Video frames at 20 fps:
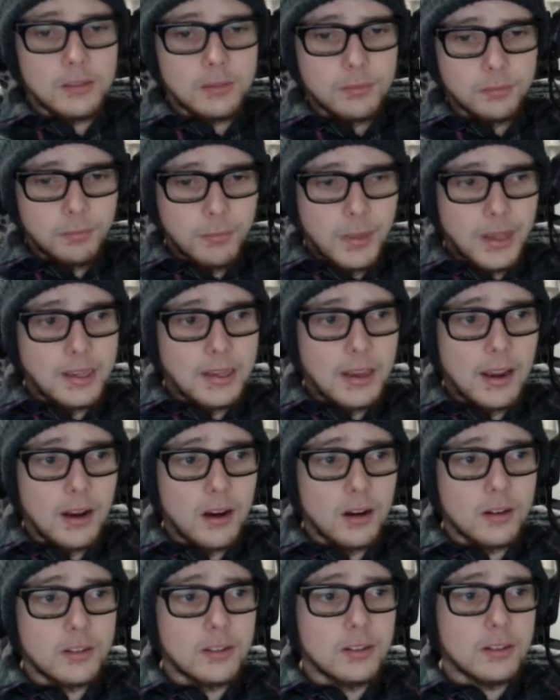main
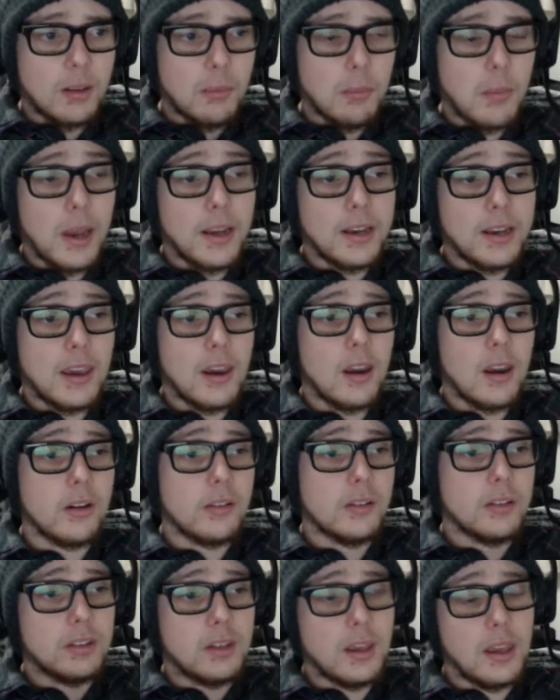characters and minor
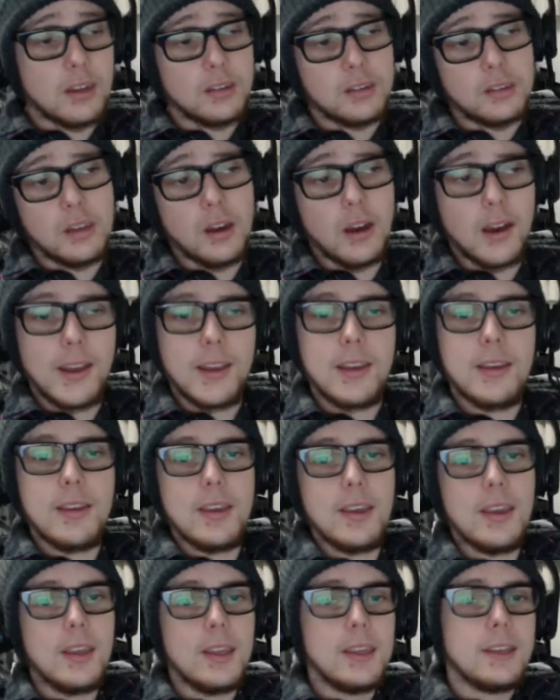characters can die
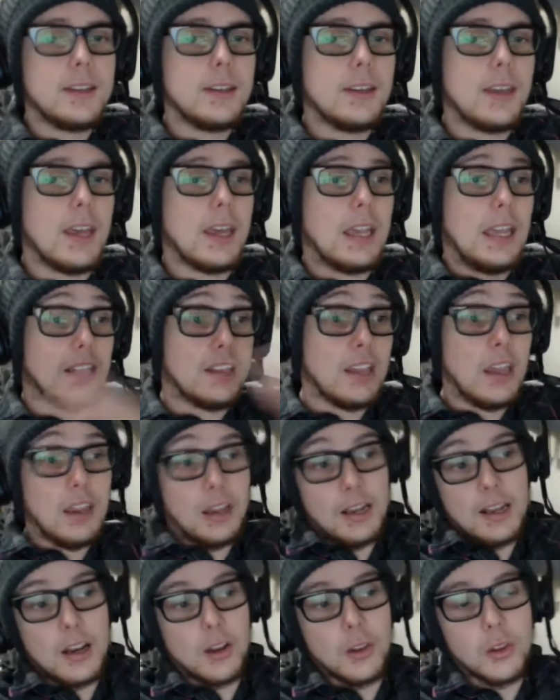and get
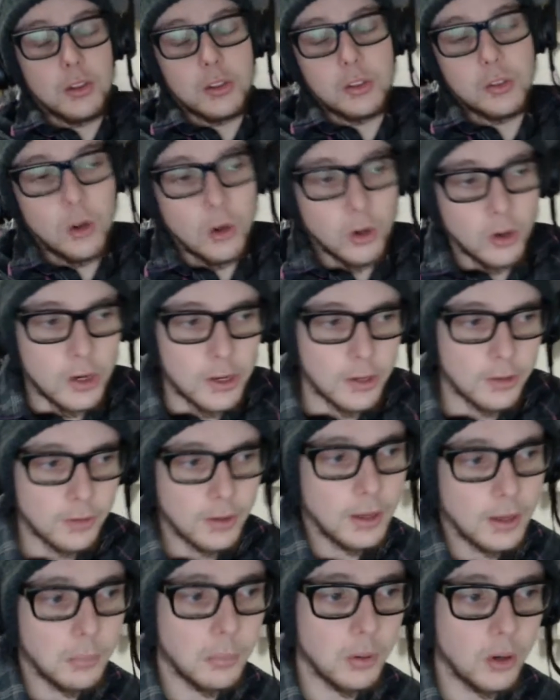taken out of the story
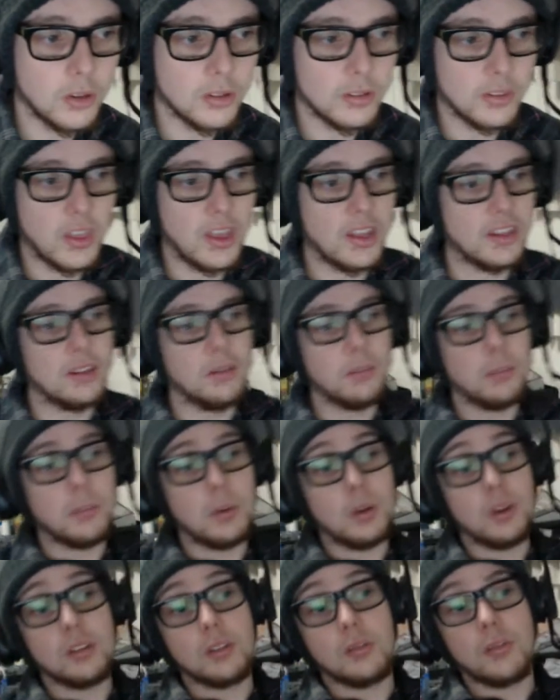
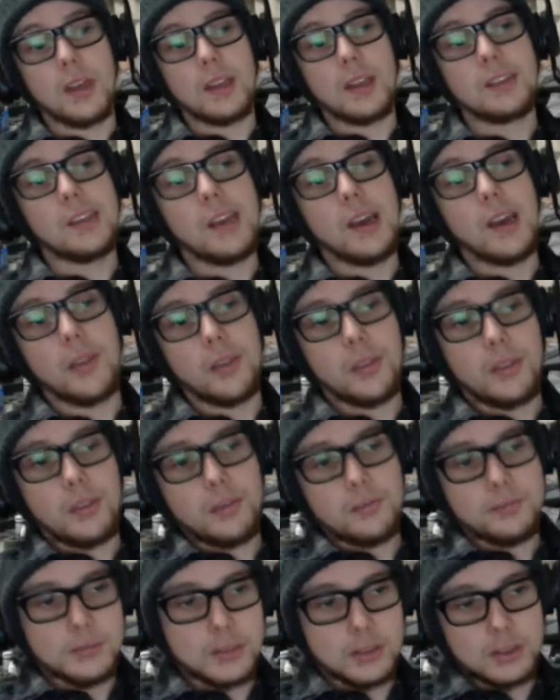because of that
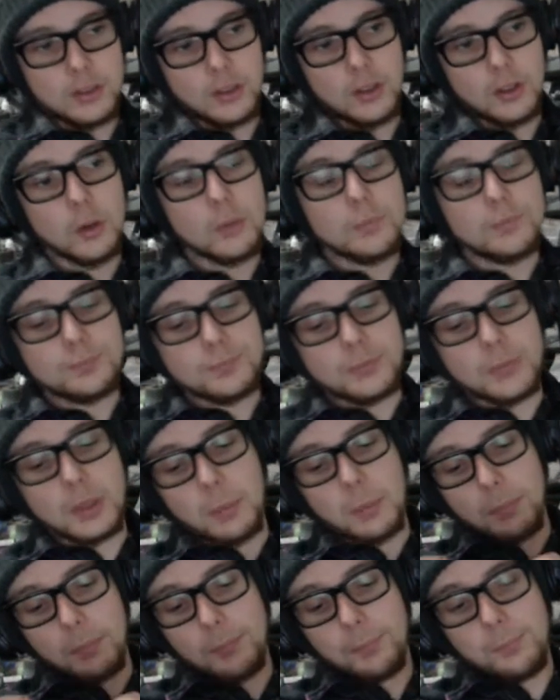death. So
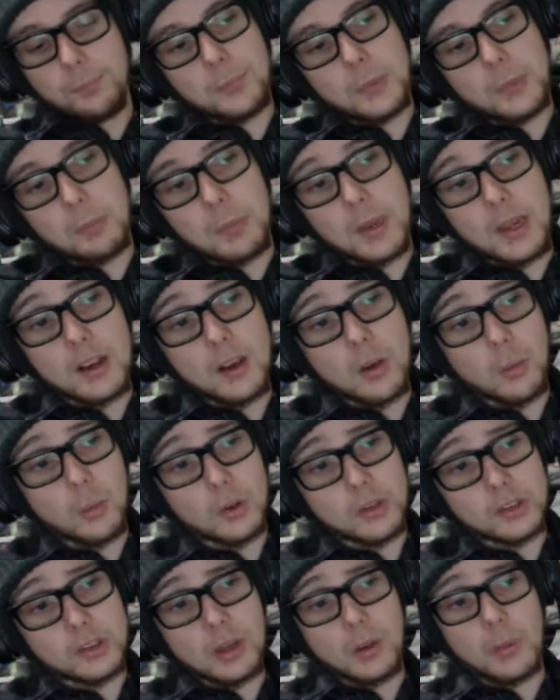depending on
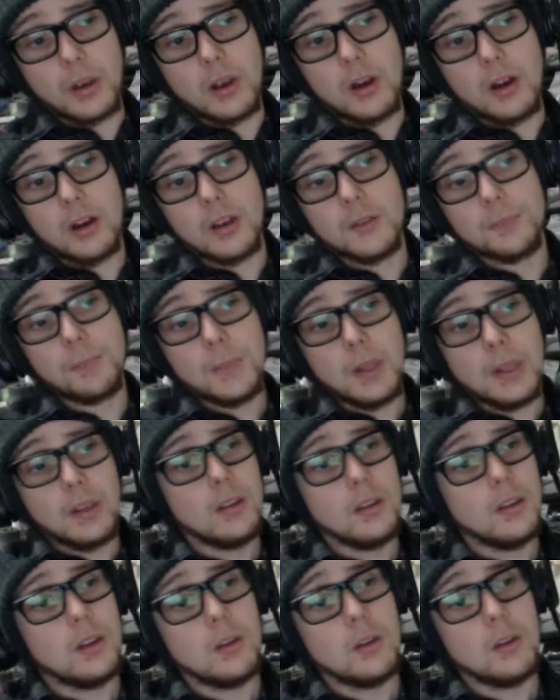what's going on,
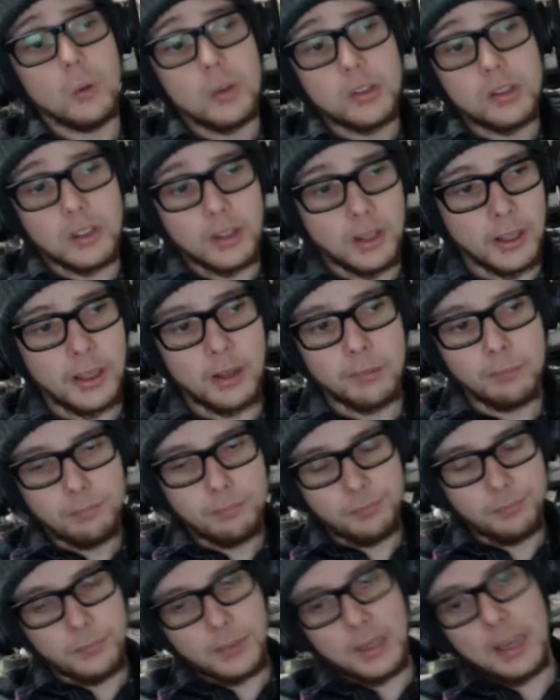we'll see
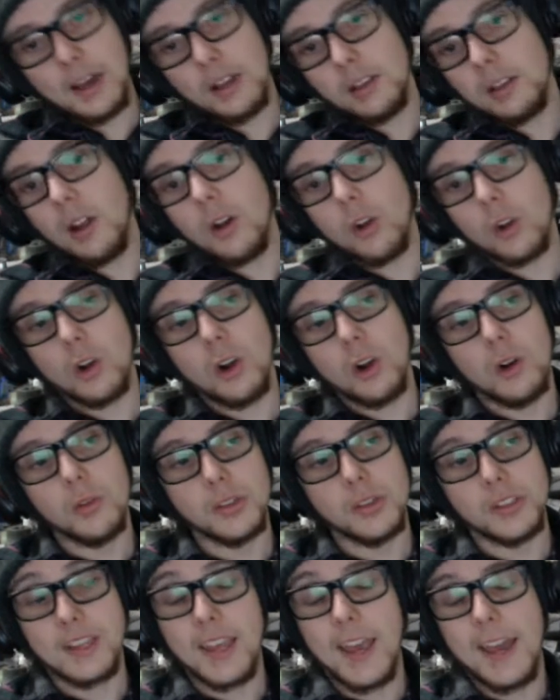how long
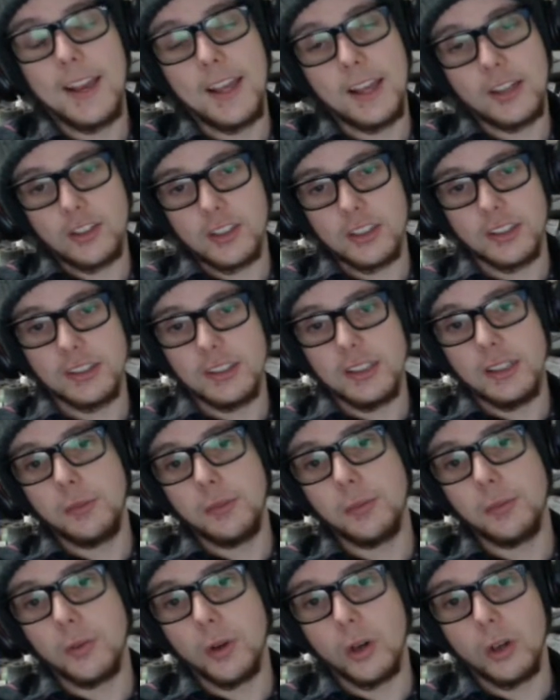Corvus can actually
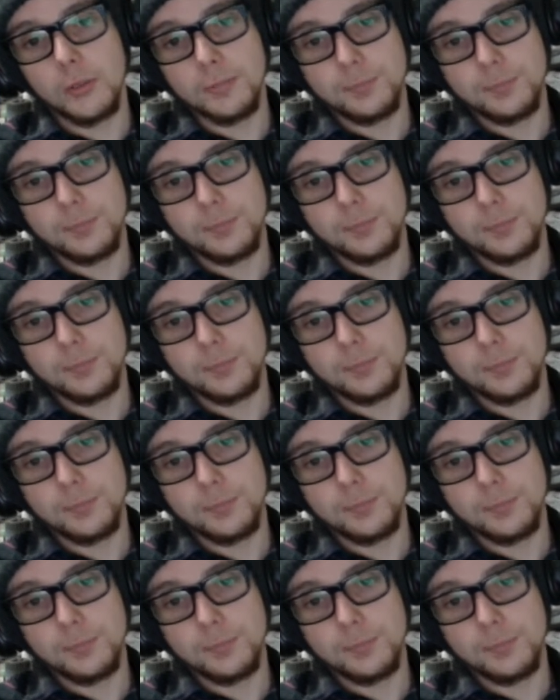live for.